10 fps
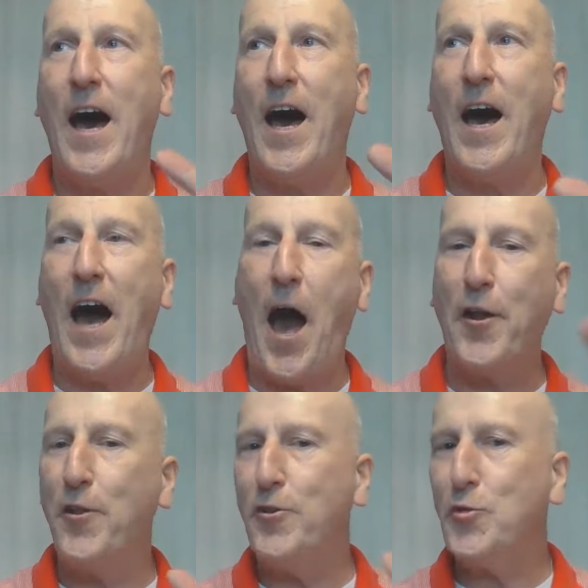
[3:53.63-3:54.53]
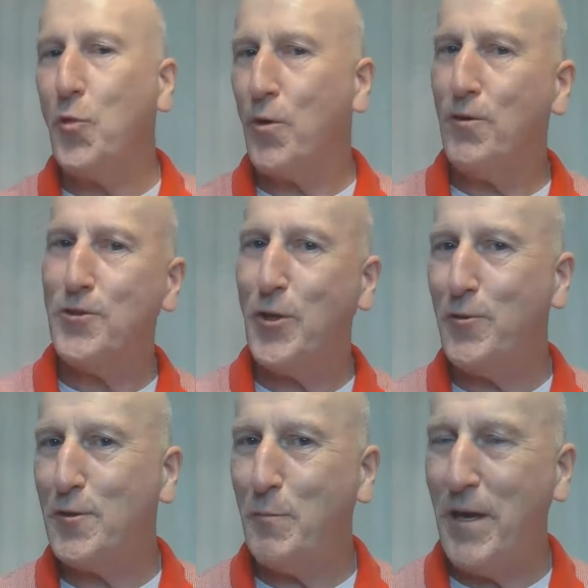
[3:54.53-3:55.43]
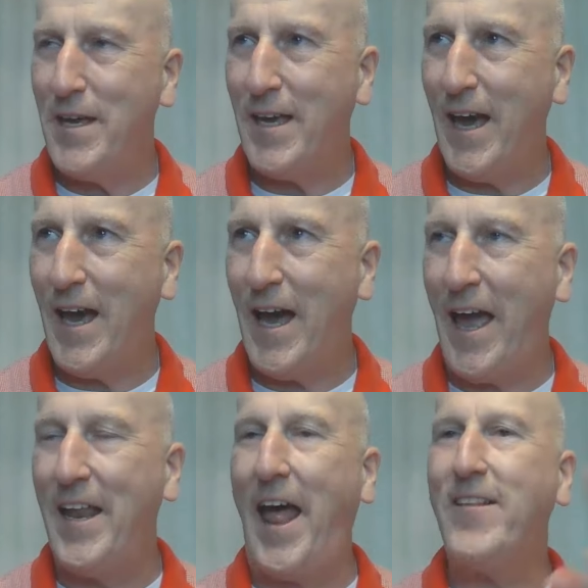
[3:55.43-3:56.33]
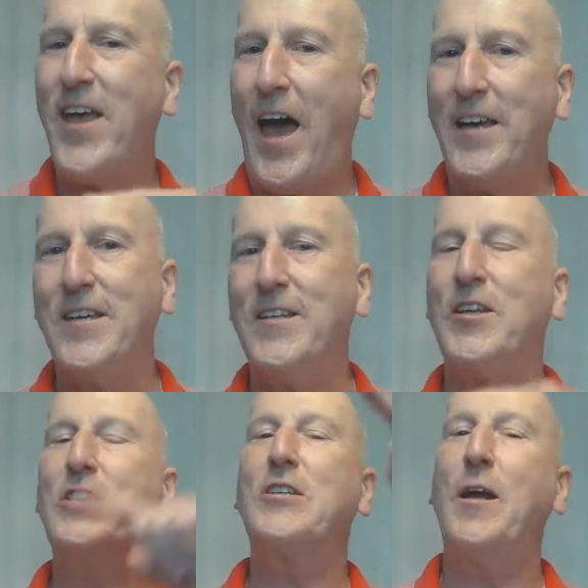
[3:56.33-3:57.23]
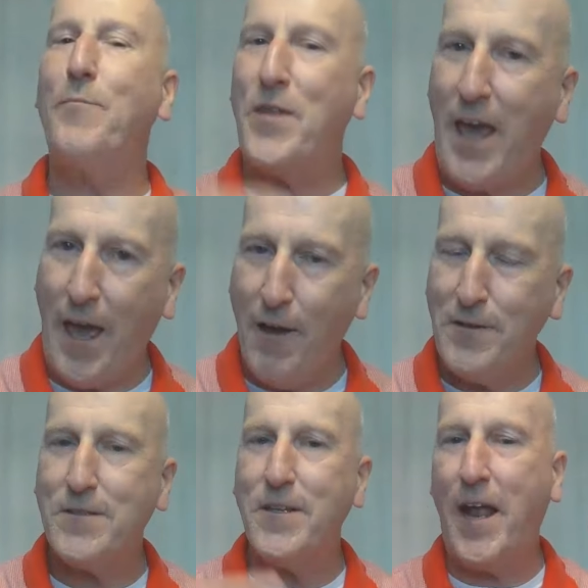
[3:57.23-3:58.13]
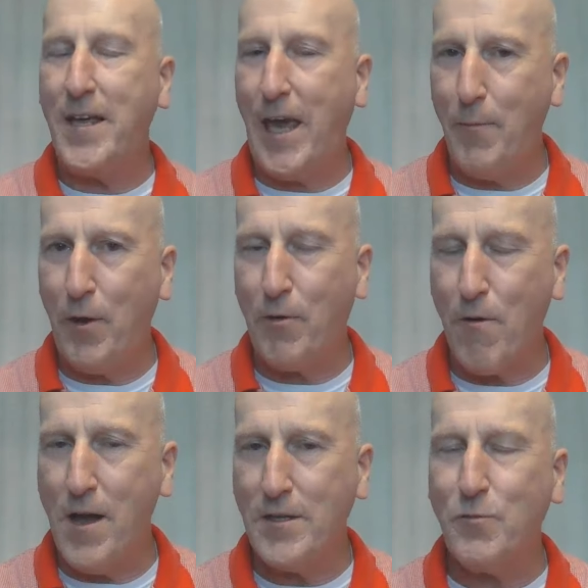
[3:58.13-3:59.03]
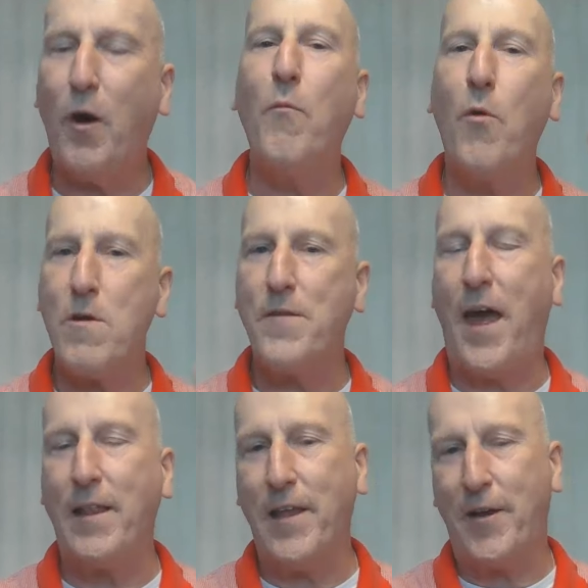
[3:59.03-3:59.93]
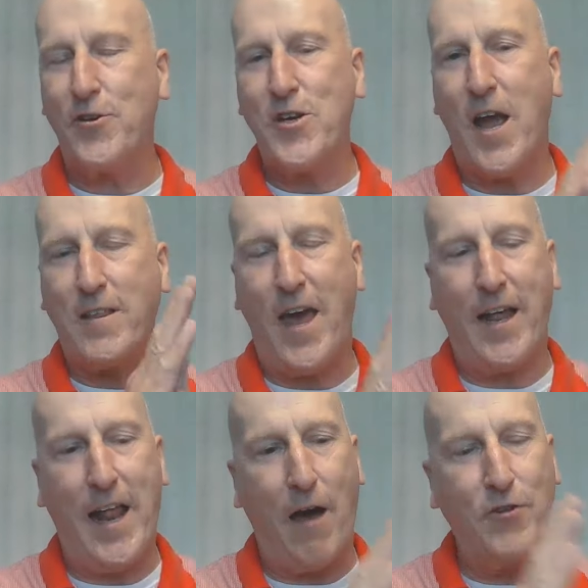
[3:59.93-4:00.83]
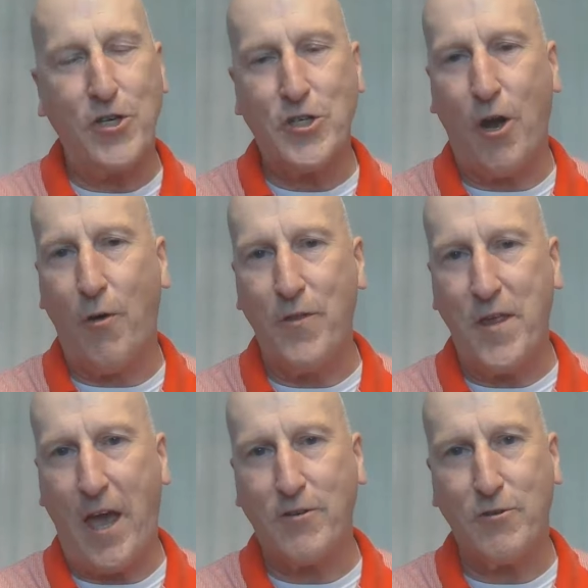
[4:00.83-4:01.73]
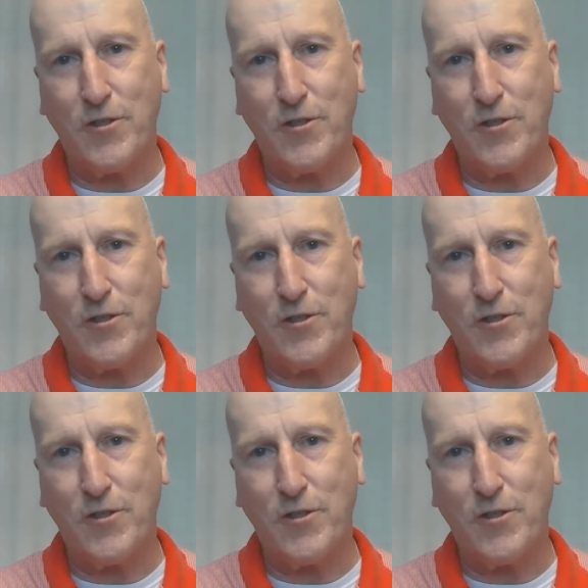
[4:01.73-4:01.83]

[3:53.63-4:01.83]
out of this world, so to speak, and that ties into something else that I came across. Well, more on that later. Check that out in the show in the extra